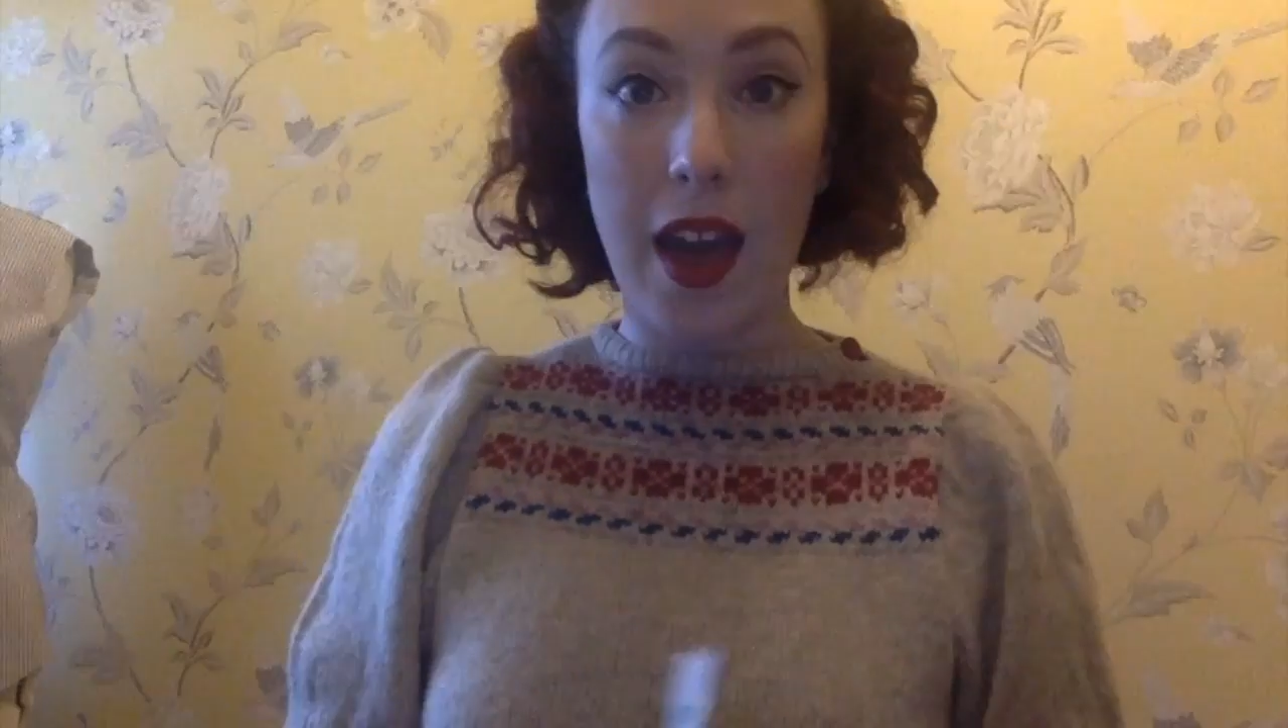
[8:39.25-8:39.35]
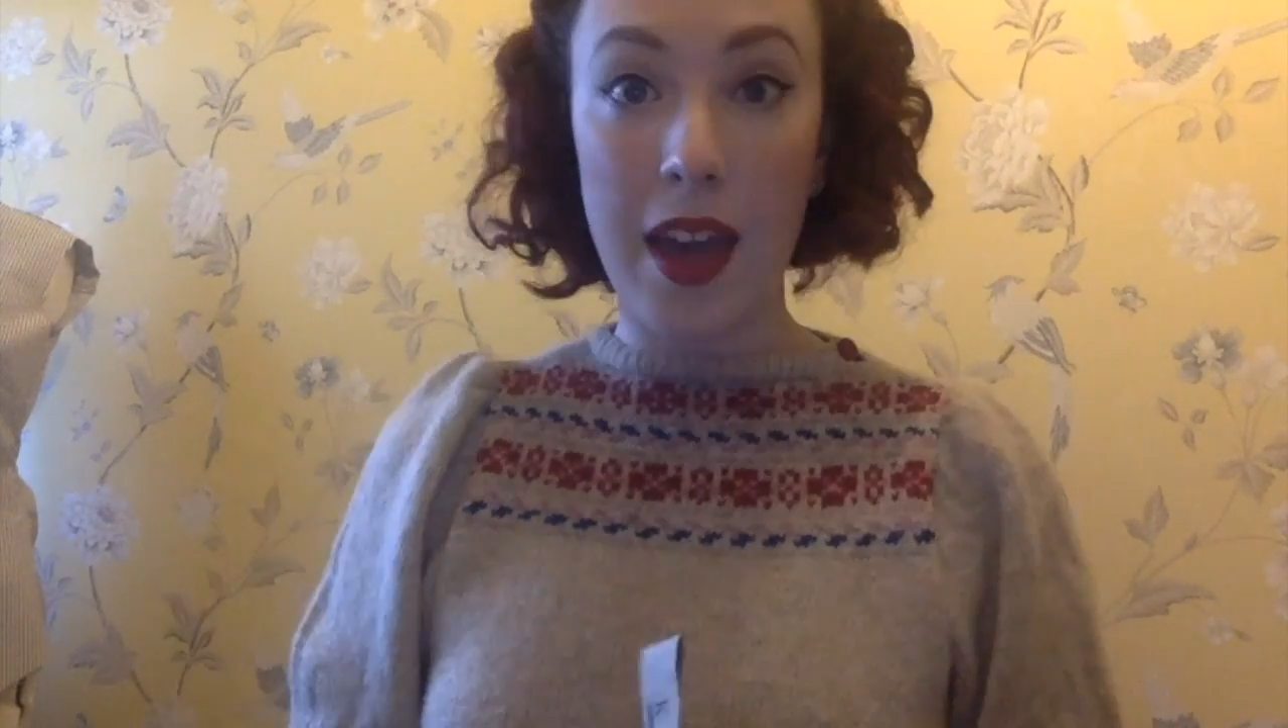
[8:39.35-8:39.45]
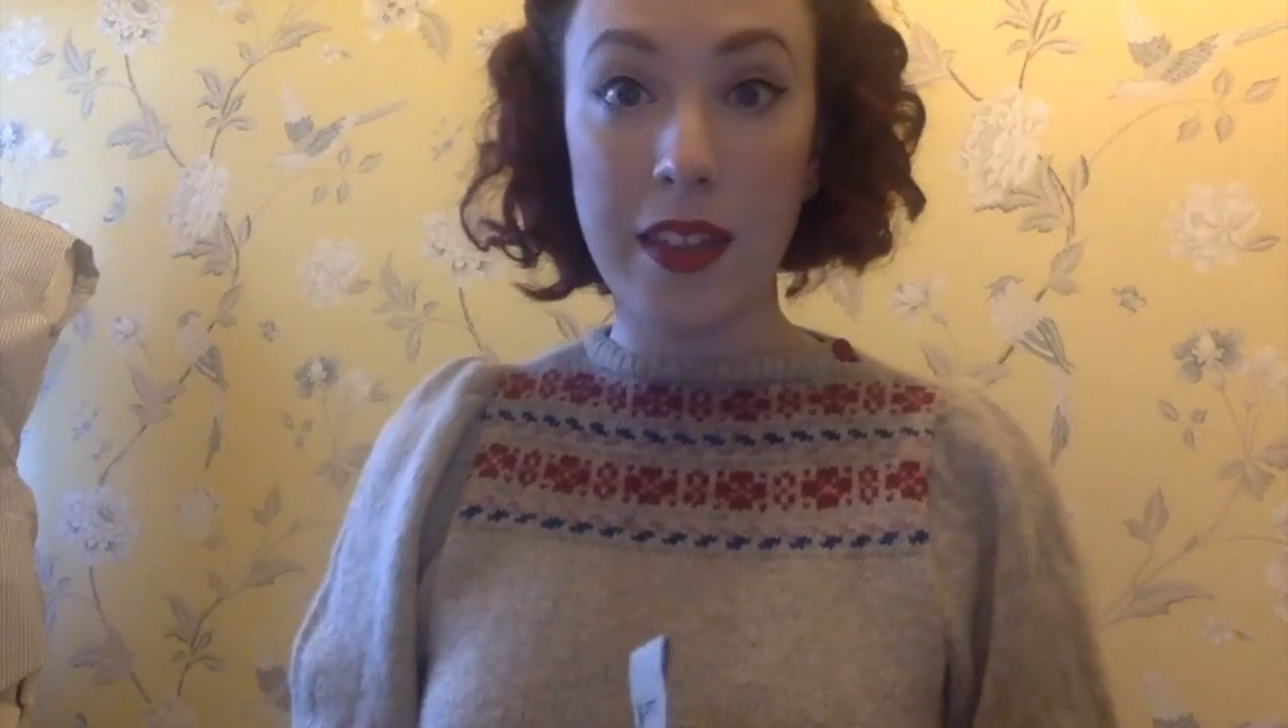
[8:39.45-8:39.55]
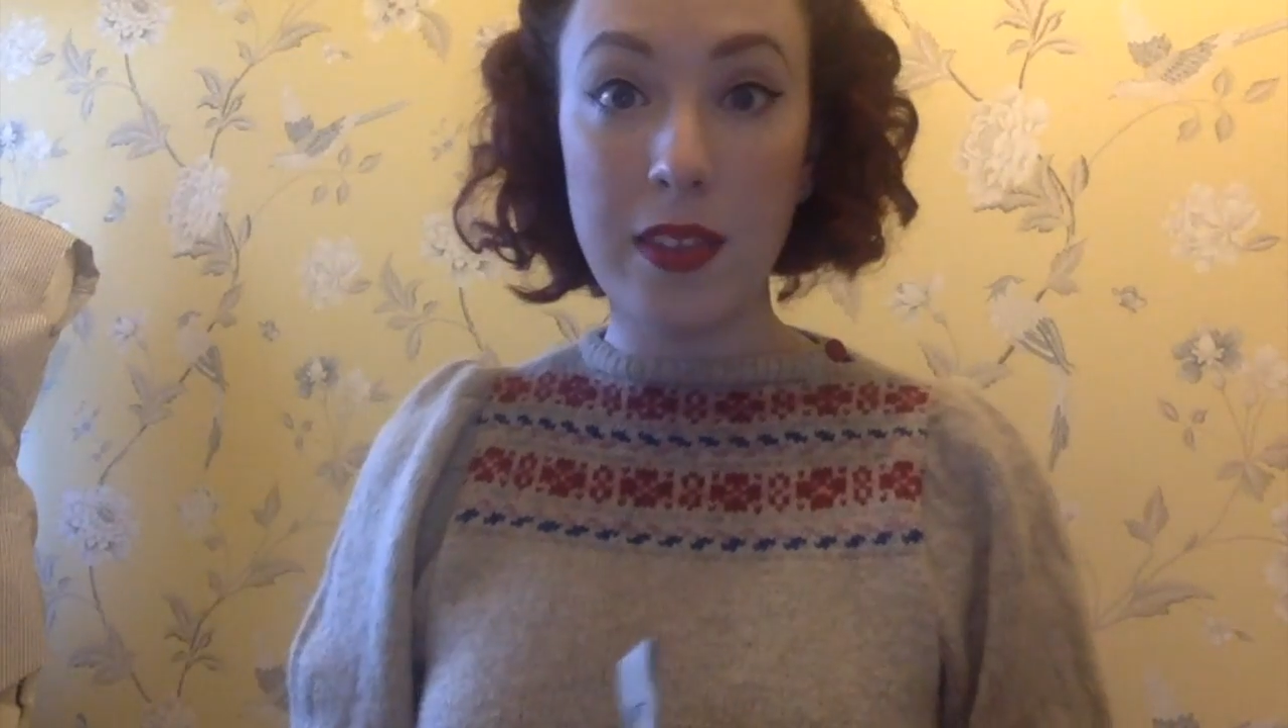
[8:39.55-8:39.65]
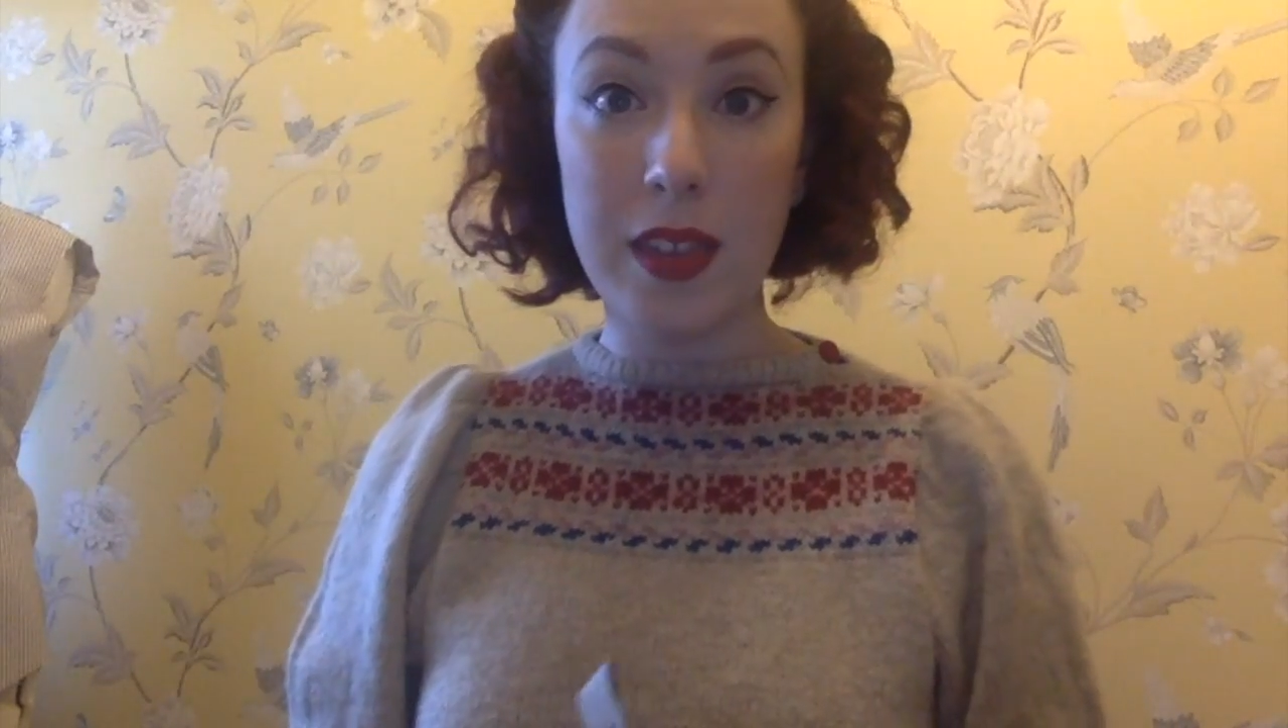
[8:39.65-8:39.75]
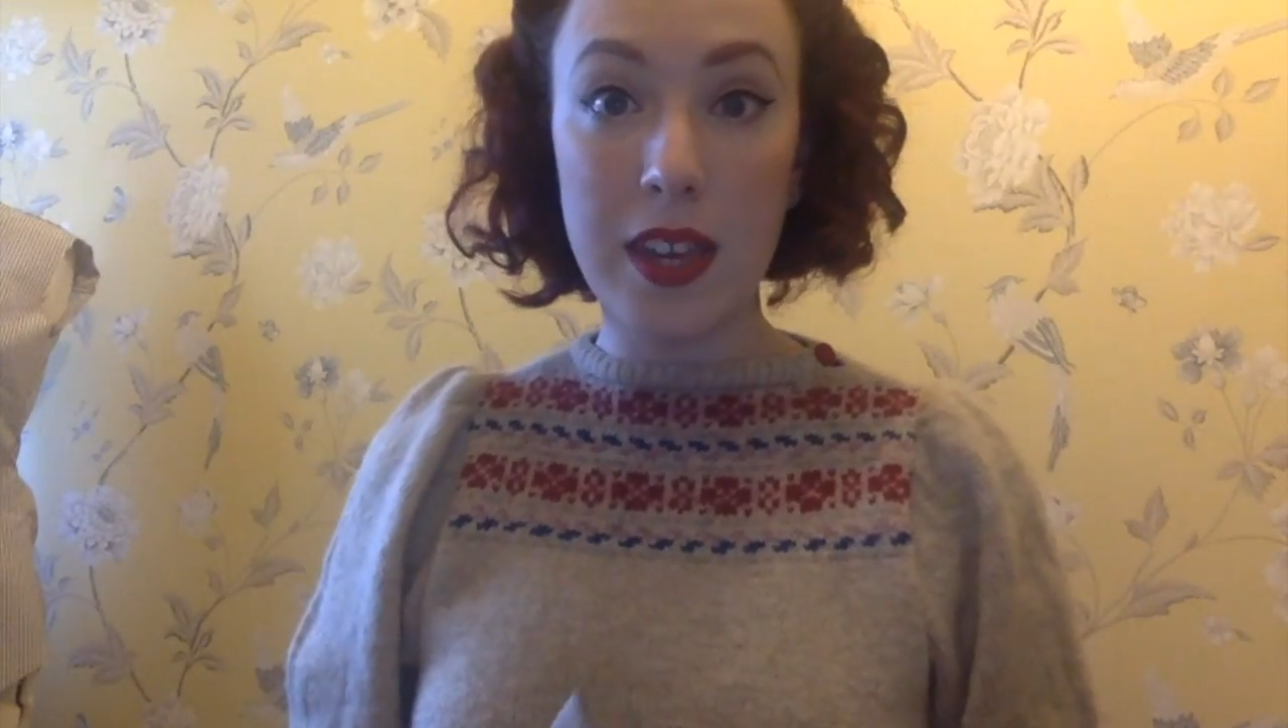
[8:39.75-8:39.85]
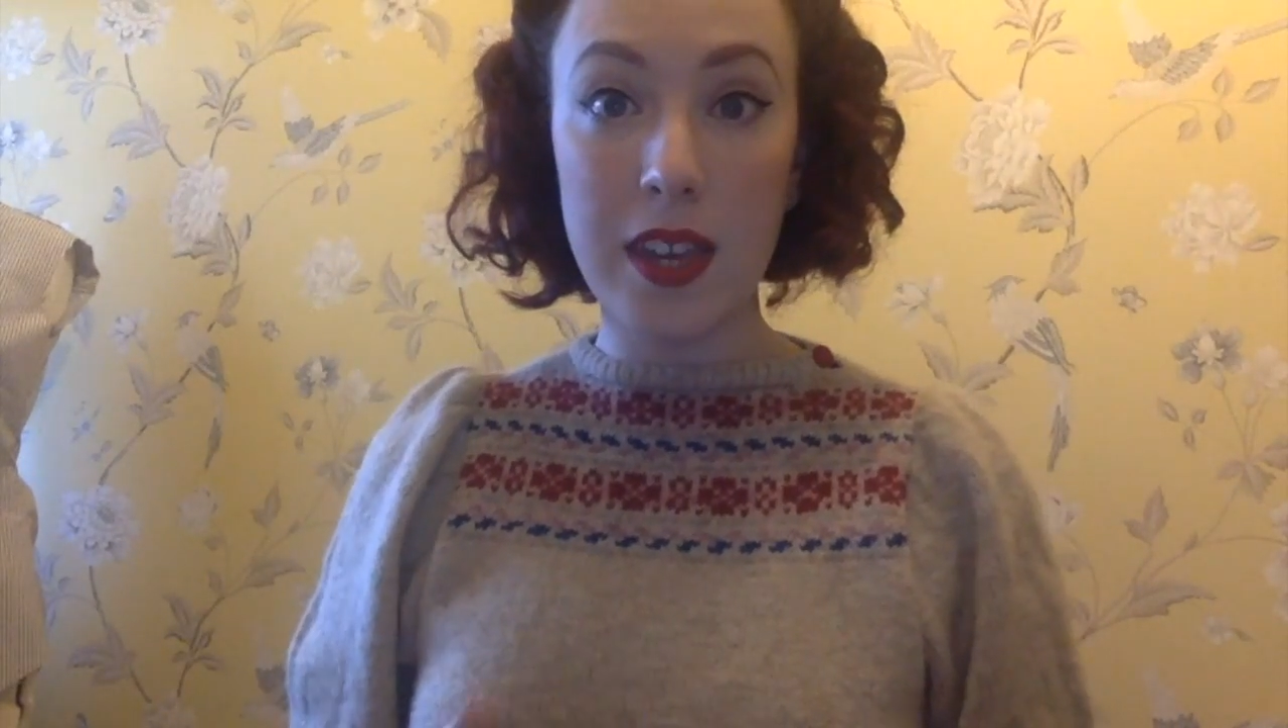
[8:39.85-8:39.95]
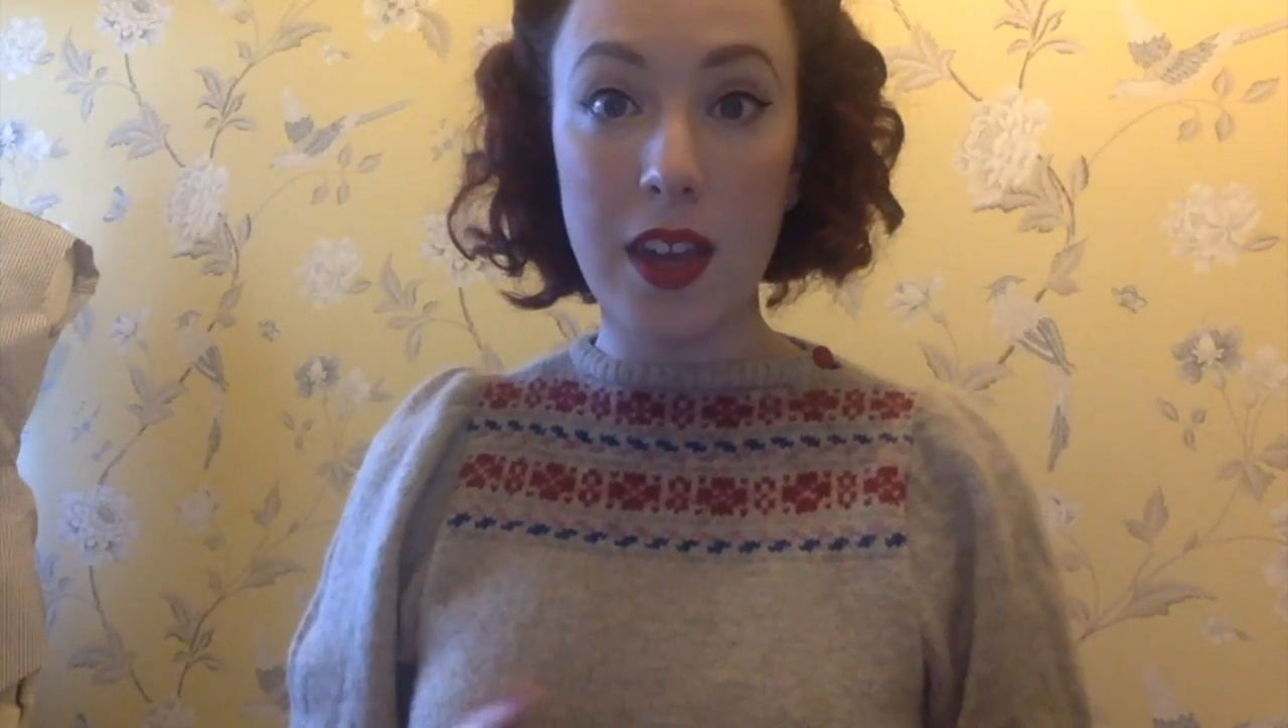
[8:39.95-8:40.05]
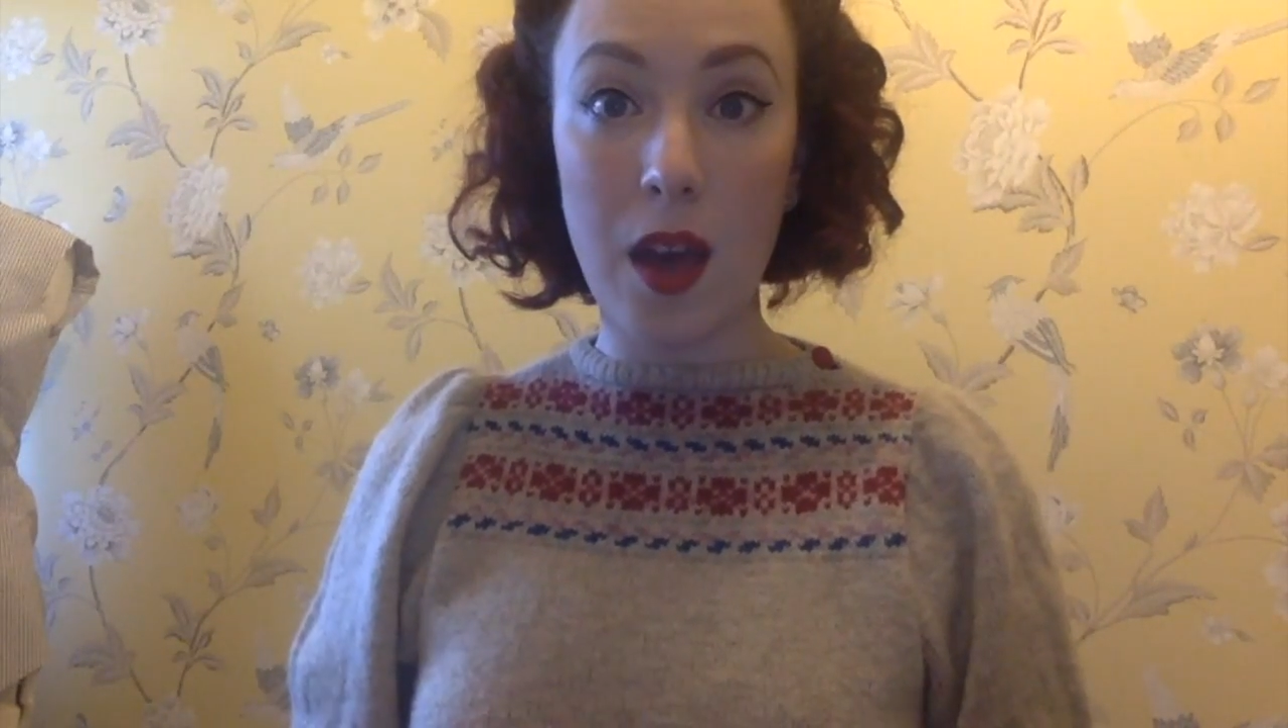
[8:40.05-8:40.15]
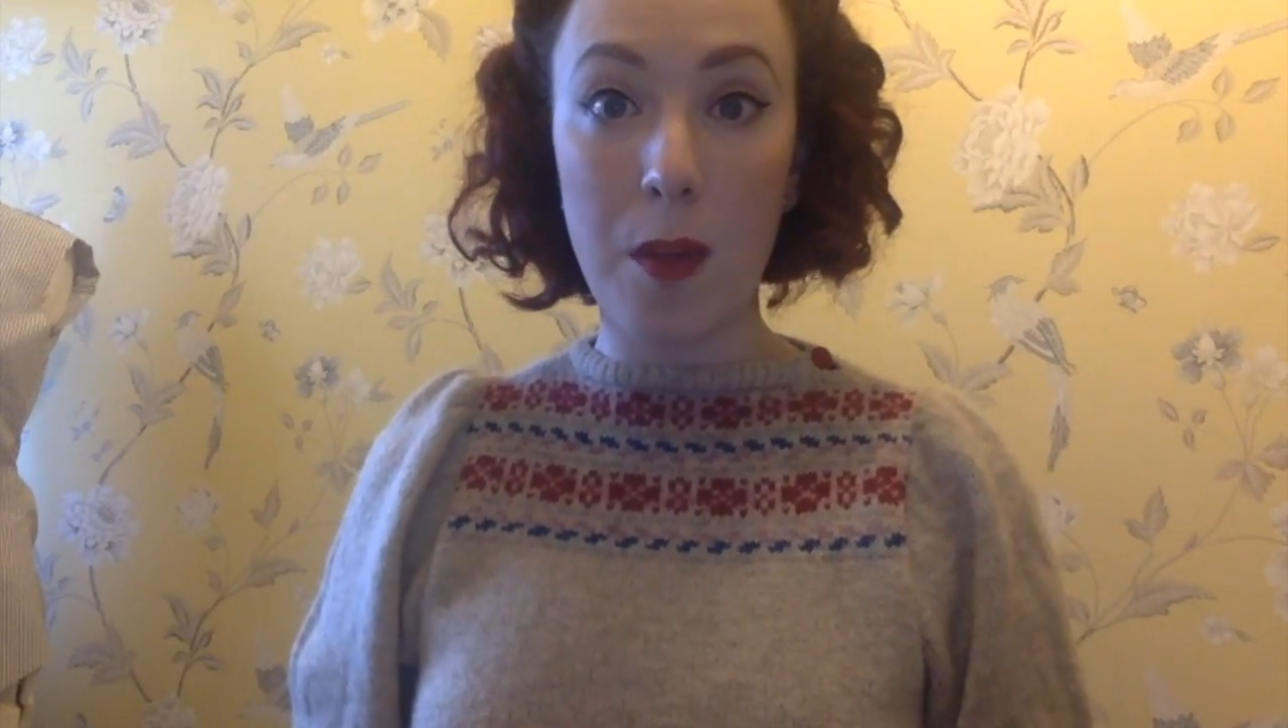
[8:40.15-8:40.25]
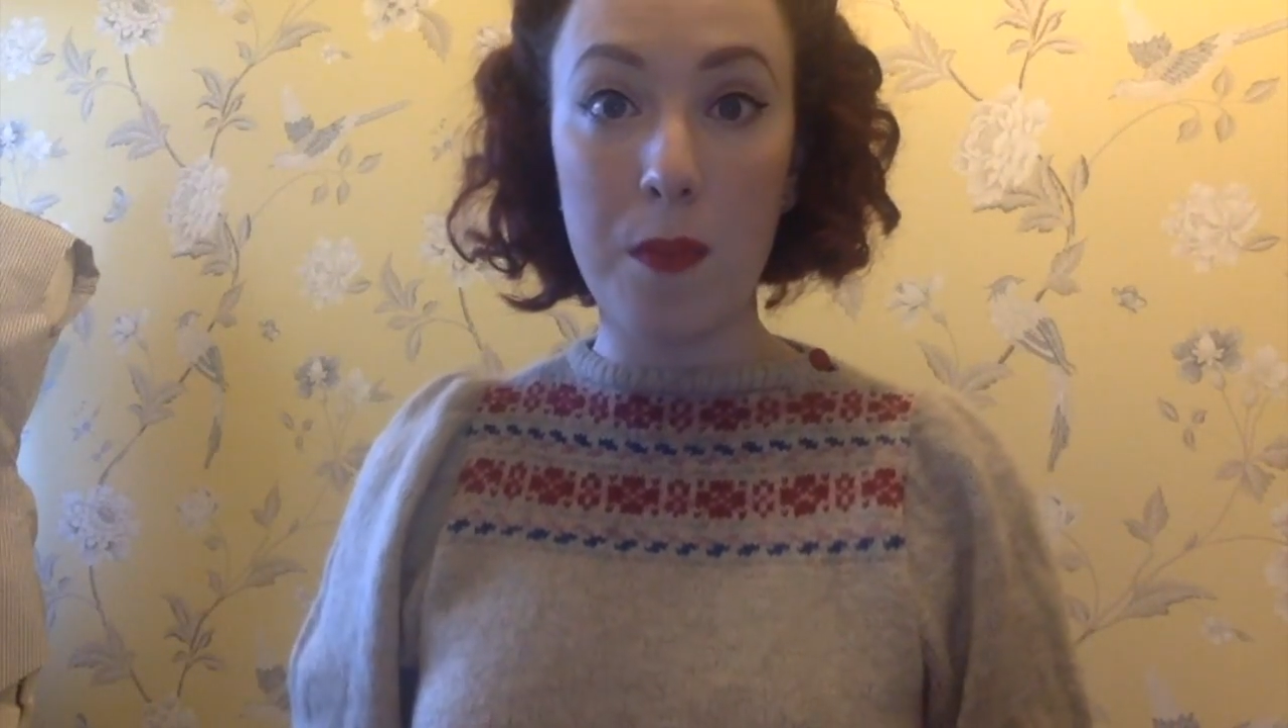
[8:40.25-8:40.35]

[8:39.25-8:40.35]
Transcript: And the